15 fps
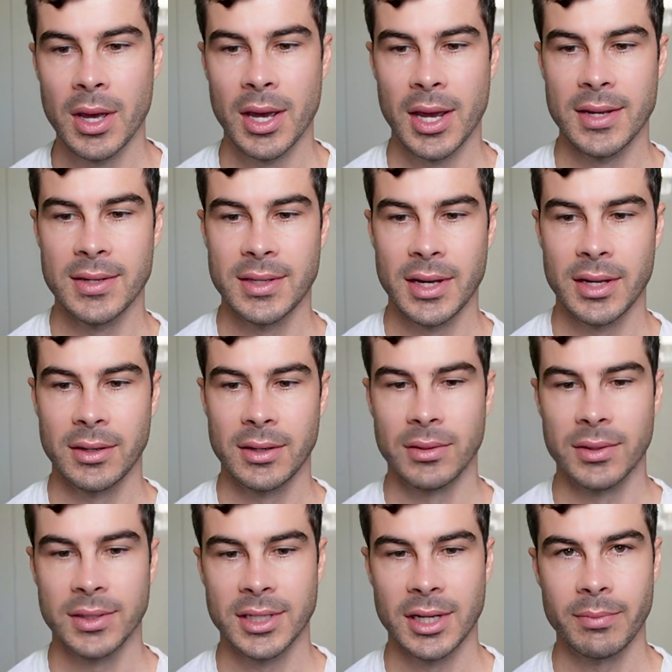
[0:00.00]
is that
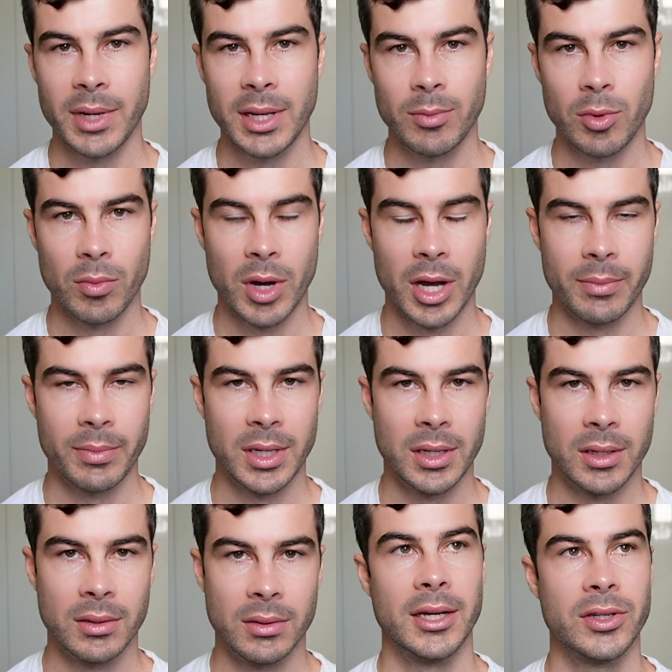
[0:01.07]
some people might
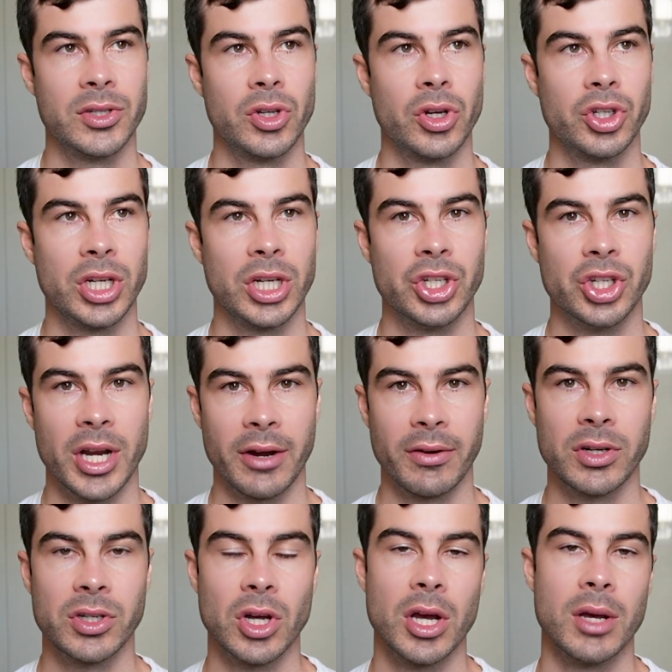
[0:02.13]
be searching
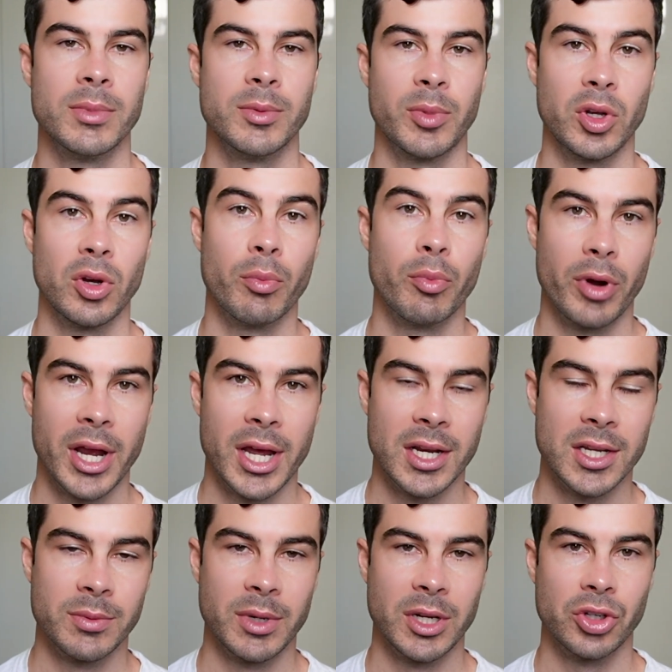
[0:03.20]
generic terms, but your brand
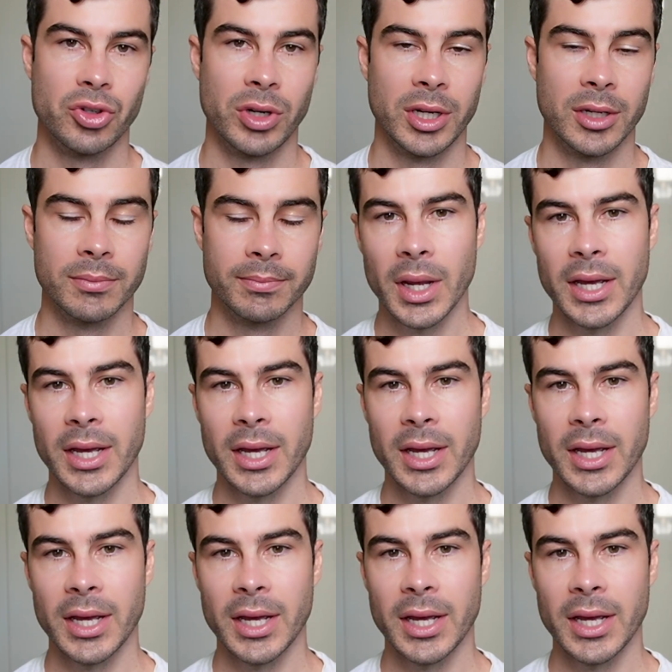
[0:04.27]
is being triggered.